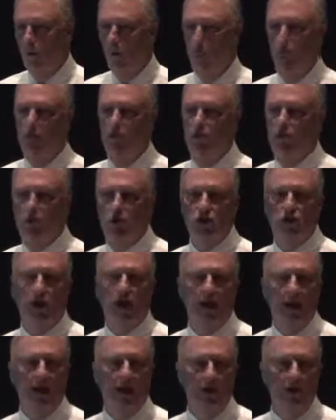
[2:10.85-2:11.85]
what's
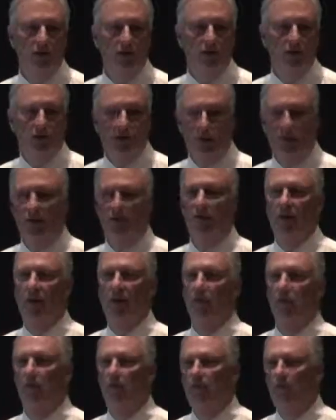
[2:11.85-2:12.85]
changed in
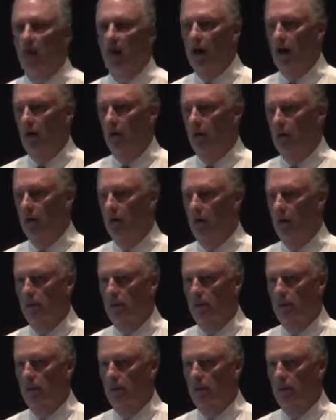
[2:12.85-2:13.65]
their environment?